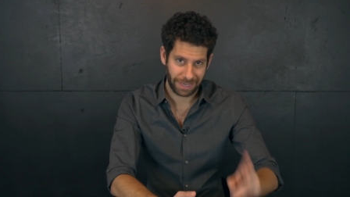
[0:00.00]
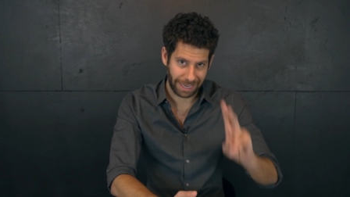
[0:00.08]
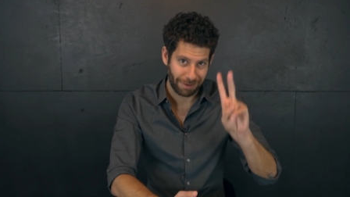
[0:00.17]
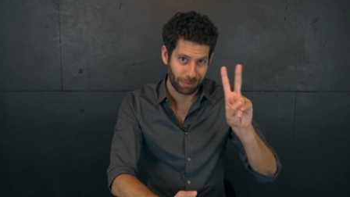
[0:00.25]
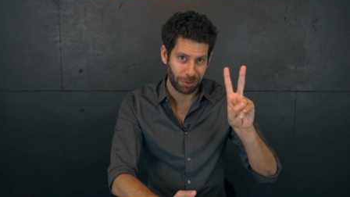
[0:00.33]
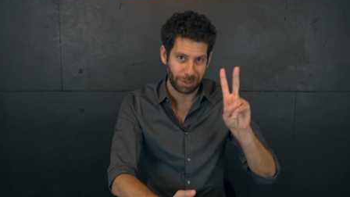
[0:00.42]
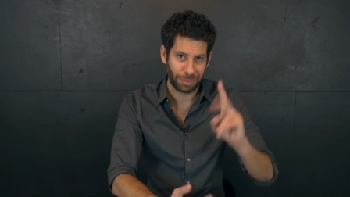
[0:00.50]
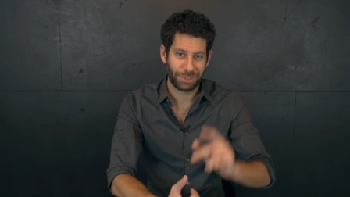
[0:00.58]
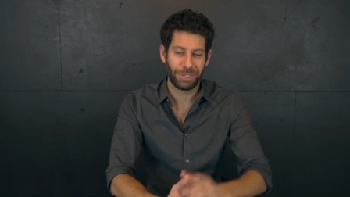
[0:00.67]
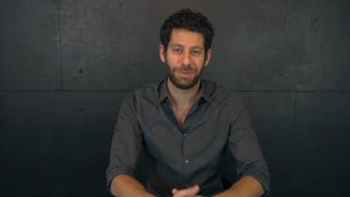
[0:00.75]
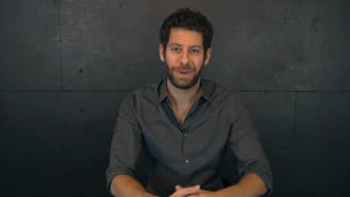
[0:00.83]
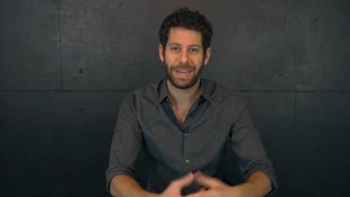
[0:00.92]
Again, rule number
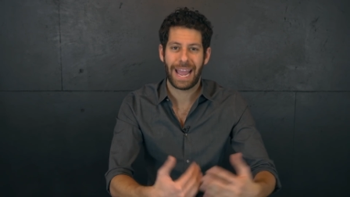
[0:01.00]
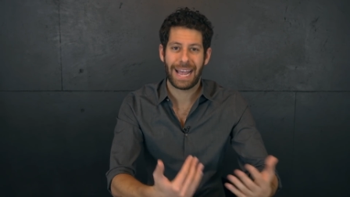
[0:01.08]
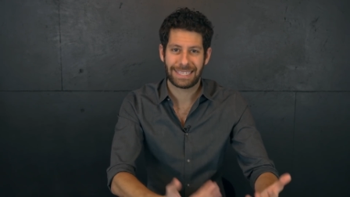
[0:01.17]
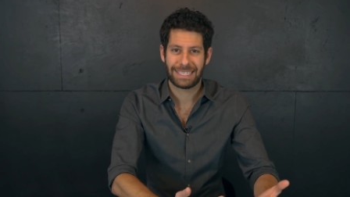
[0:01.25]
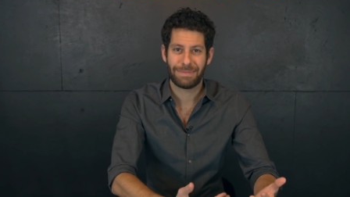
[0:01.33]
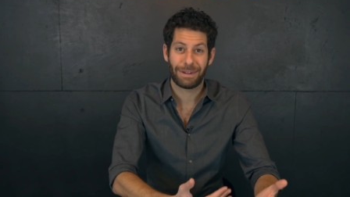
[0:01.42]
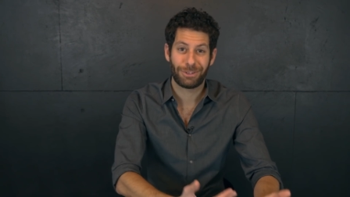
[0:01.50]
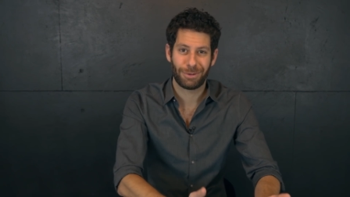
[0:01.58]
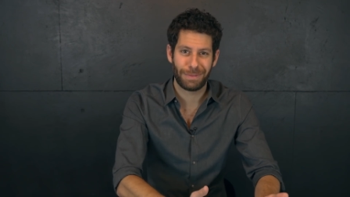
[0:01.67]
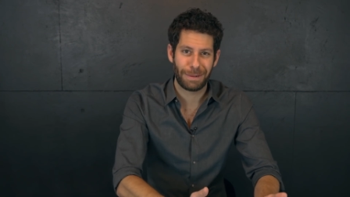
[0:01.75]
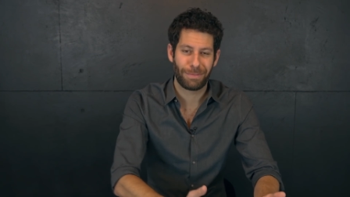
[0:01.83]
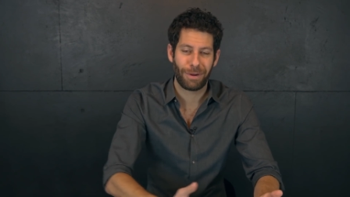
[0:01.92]
two, right? Asking them out
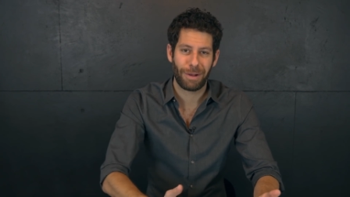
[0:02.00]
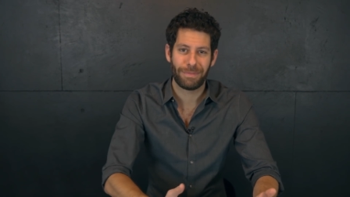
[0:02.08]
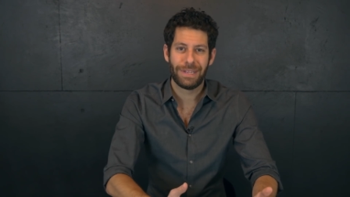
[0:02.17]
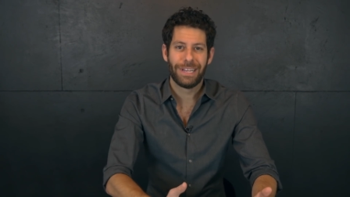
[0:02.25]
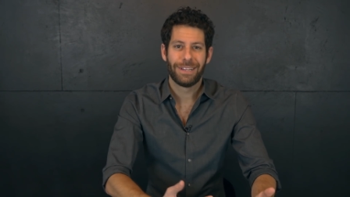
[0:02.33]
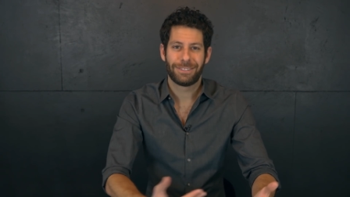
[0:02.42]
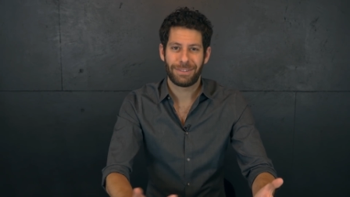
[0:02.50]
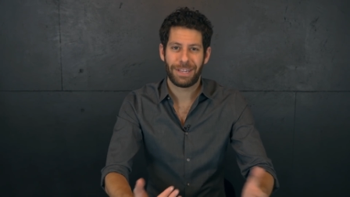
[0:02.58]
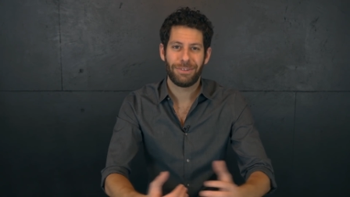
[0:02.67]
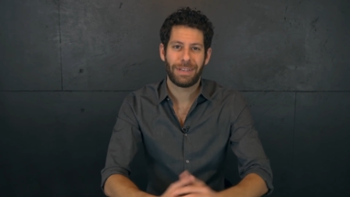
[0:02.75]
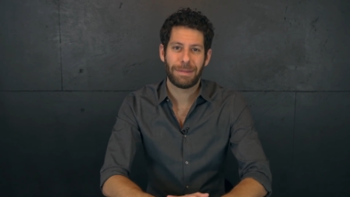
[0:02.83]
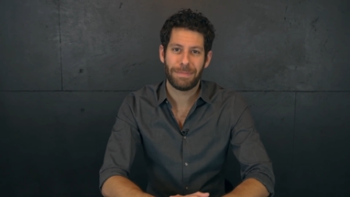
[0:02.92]
shouldn't be a problem, so
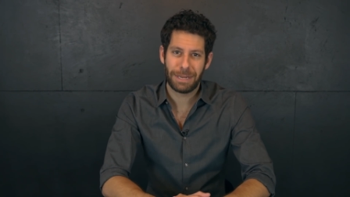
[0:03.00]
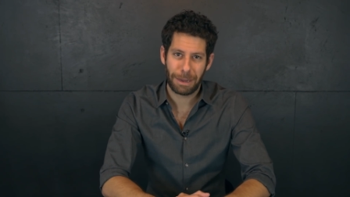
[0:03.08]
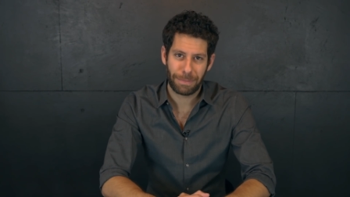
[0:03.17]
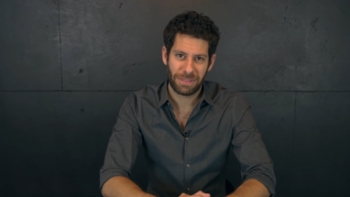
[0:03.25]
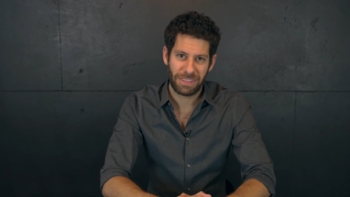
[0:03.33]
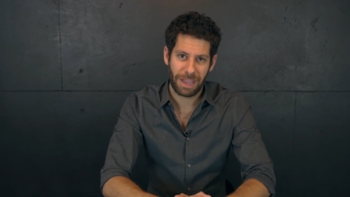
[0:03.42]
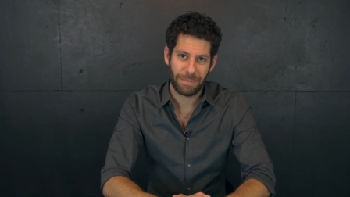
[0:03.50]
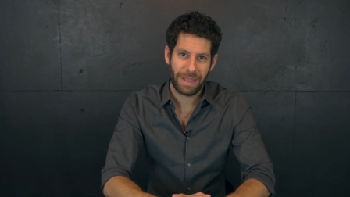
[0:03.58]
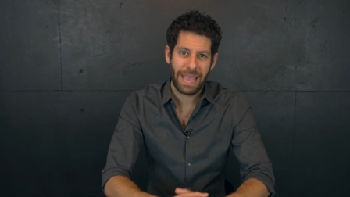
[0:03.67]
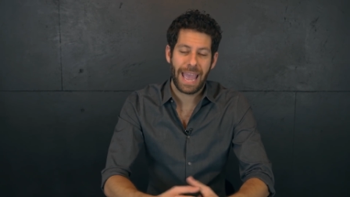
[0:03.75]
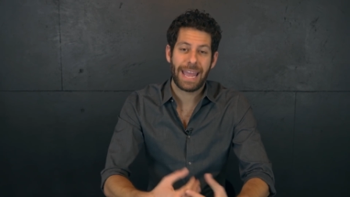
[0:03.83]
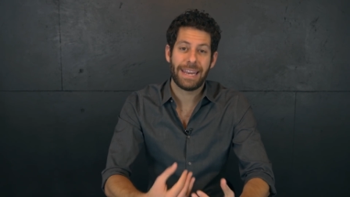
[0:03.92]
then you can meet up with them
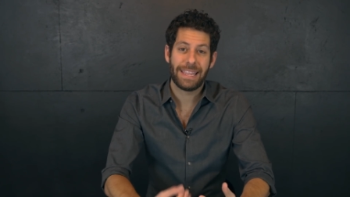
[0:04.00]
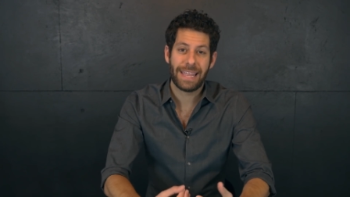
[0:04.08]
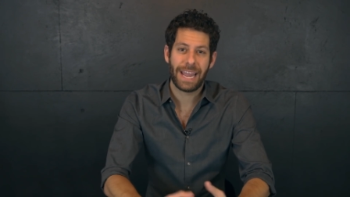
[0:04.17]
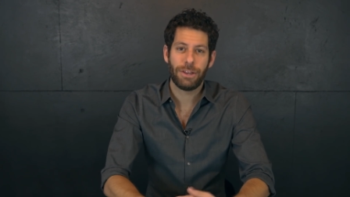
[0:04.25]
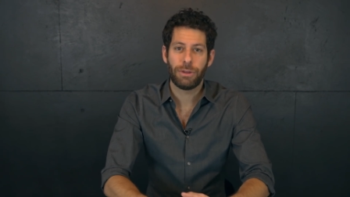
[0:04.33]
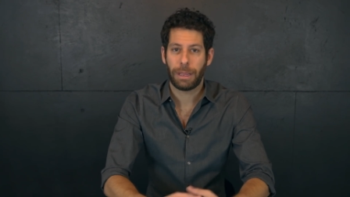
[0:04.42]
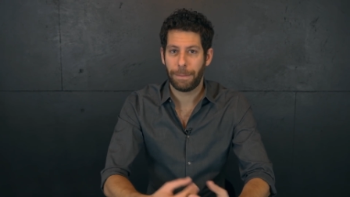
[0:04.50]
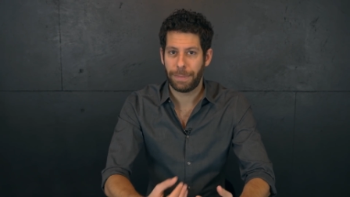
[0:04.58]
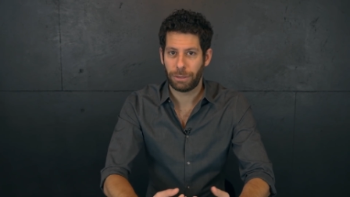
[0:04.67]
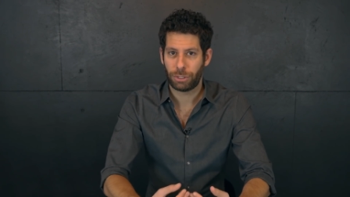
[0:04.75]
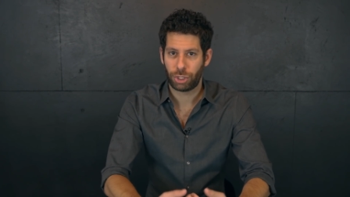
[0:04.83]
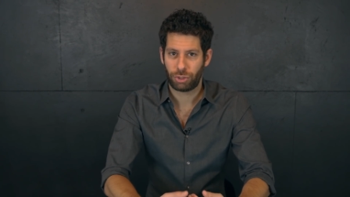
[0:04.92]
and then you can
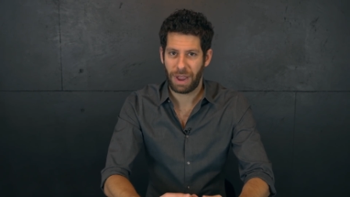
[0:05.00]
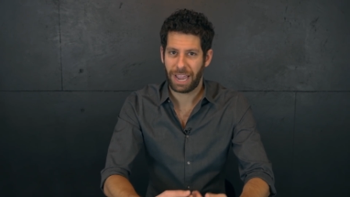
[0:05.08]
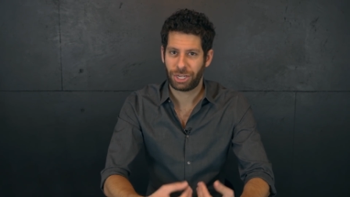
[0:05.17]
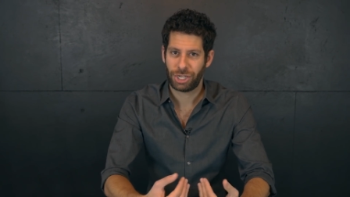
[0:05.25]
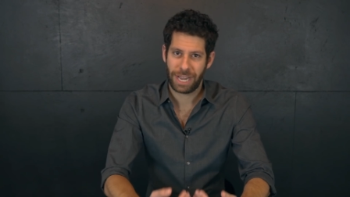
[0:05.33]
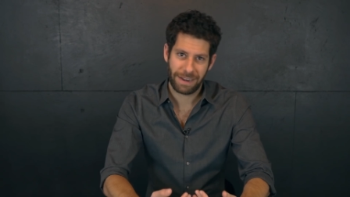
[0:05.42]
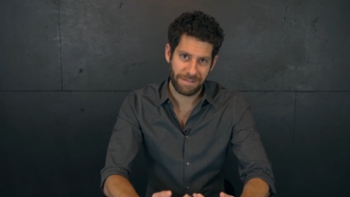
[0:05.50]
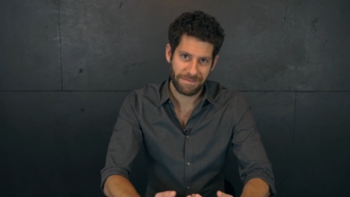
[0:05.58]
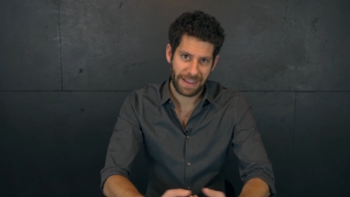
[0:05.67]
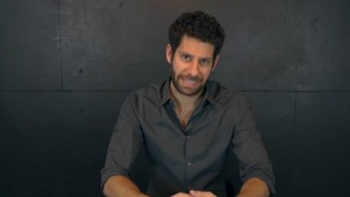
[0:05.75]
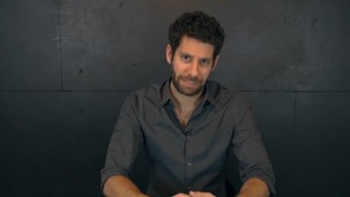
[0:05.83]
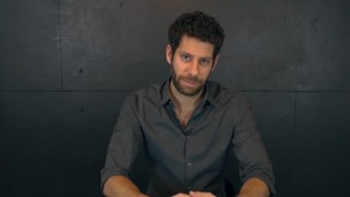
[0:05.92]
build attraction and
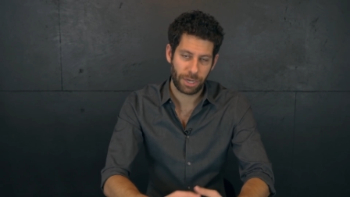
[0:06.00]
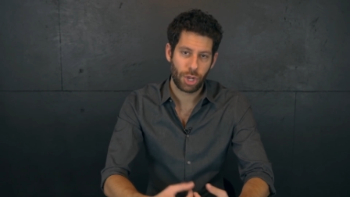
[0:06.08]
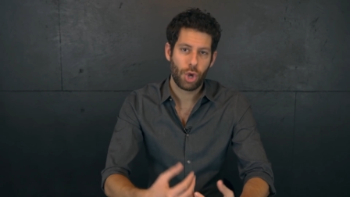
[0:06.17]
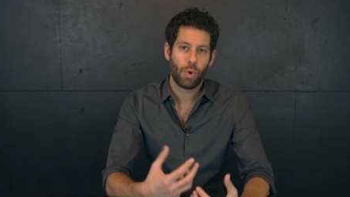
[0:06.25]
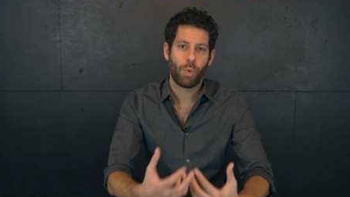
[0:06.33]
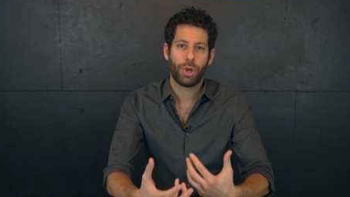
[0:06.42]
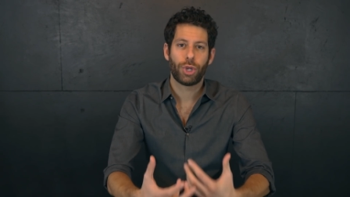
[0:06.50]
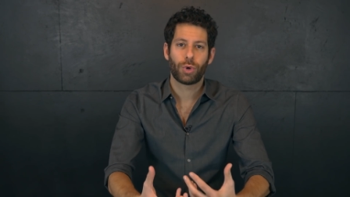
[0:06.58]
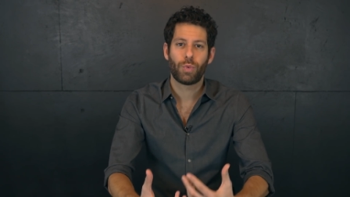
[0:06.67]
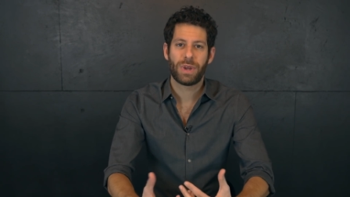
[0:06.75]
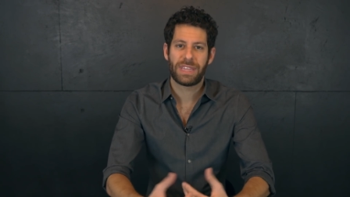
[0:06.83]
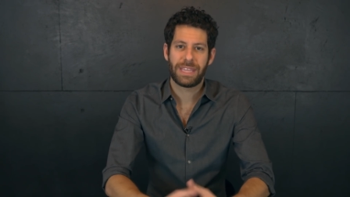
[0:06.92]
investment when you're
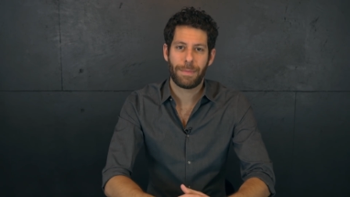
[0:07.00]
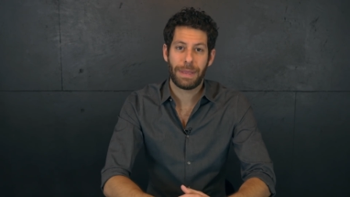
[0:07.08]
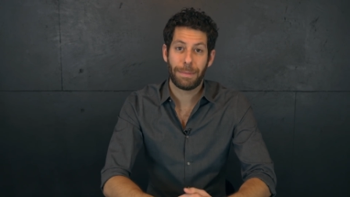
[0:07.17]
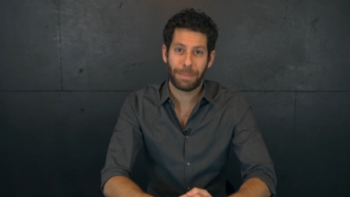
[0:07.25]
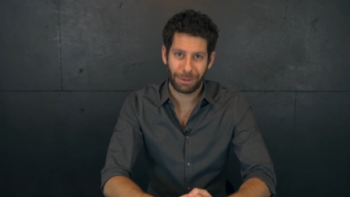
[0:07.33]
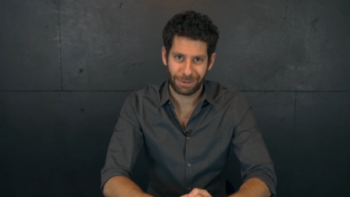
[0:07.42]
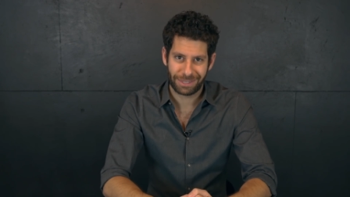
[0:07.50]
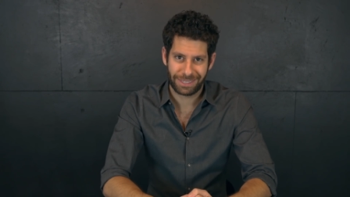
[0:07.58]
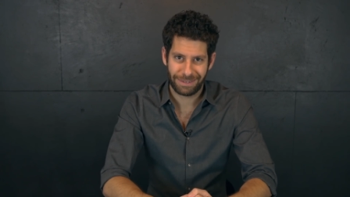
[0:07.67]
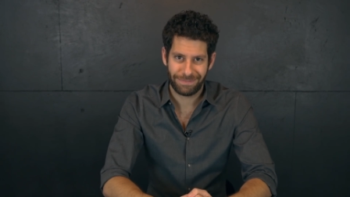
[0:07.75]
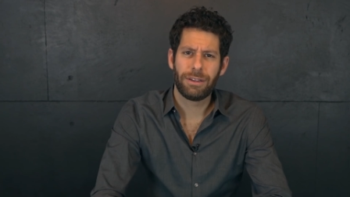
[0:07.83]
with them in person.